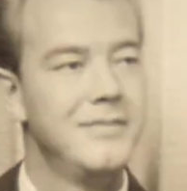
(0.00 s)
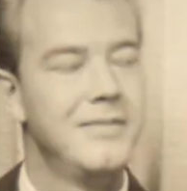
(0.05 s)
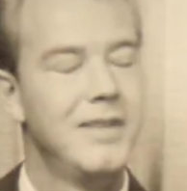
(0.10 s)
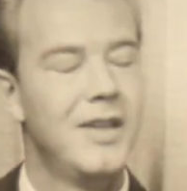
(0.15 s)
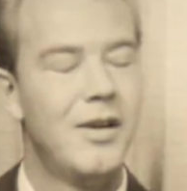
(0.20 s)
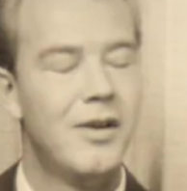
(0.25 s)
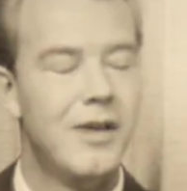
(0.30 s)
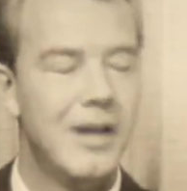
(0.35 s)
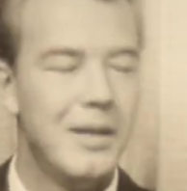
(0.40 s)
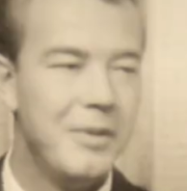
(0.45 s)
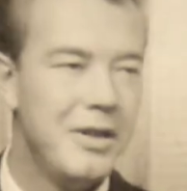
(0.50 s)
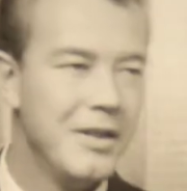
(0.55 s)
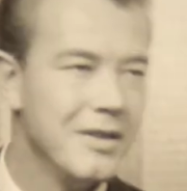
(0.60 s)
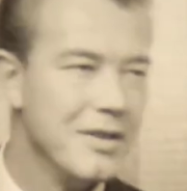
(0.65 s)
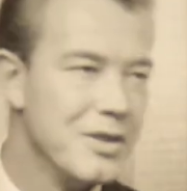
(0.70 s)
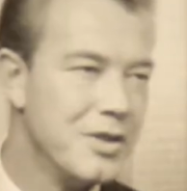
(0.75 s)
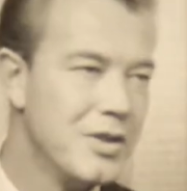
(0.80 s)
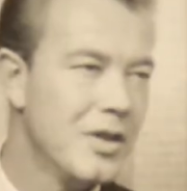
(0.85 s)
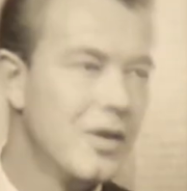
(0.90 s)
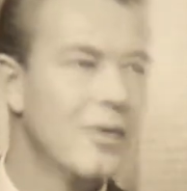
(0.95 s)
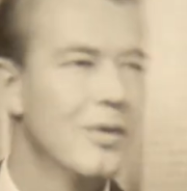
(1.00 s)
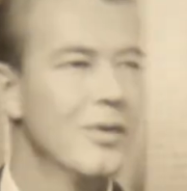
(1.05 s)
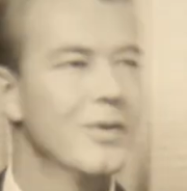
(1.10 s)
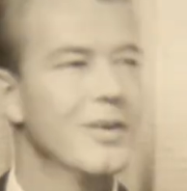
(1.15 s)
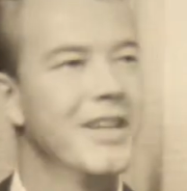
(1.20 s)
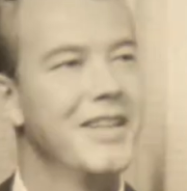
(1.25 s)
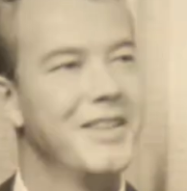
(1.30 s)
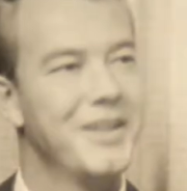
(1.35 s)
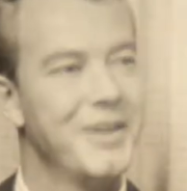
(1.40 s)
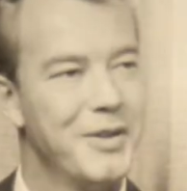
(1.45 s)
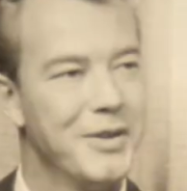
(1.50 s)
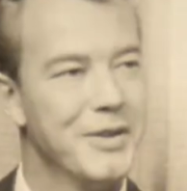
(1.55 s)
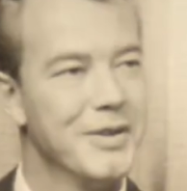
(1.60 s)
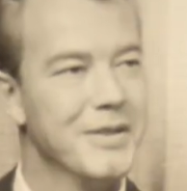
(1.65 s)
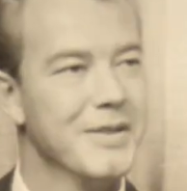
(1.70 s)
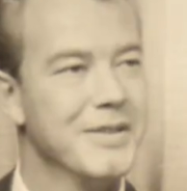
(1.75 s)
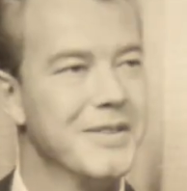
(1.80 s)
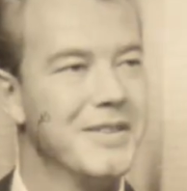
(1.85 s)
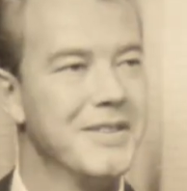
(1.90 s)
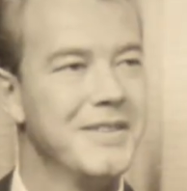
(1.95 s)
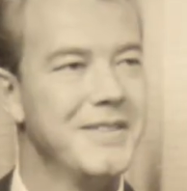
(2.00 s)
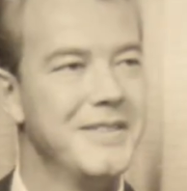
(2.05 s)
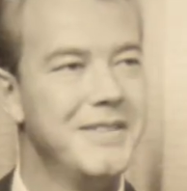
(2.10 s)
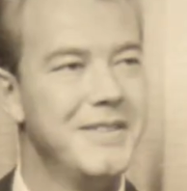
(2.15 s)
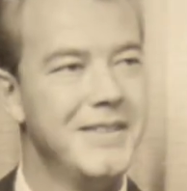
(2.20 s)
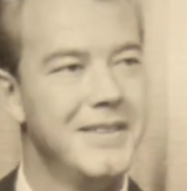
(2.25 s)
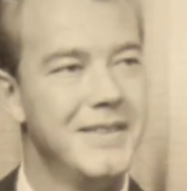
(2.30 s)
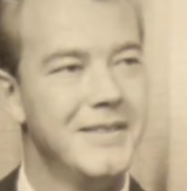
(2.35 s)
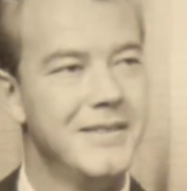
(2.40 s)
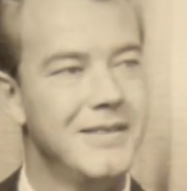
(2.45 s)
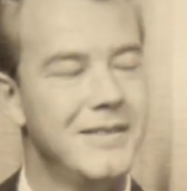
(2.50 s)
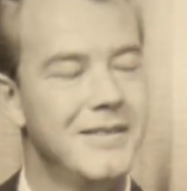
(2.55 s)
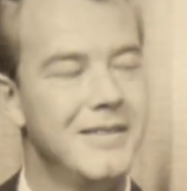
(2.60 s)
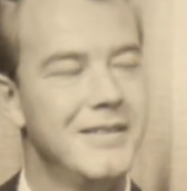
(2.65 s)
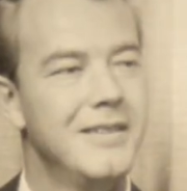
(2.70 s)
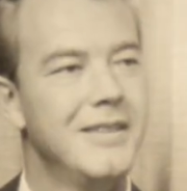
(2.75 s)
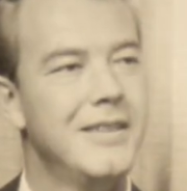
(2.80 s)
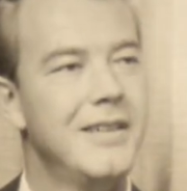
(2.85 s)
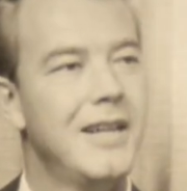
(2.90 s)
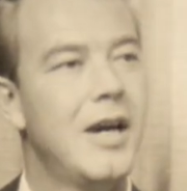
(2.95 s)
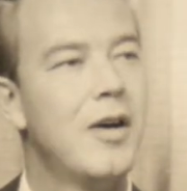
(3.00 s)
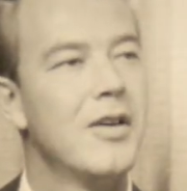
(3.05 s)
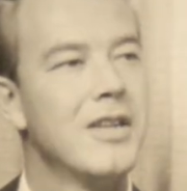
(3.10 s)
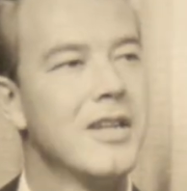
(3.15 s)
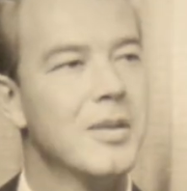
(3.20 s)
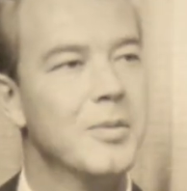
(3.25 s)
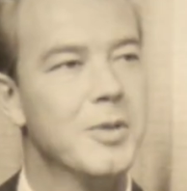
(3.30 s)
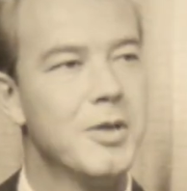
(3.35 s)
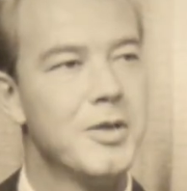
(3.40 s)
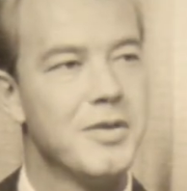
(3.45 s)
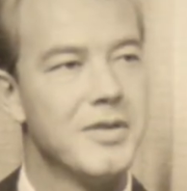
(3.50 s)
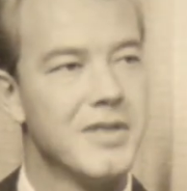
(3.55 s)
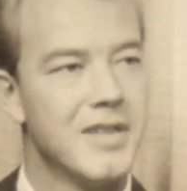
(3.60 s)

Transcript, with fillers: No, I mean the show, not the girls. Right. How are the commercials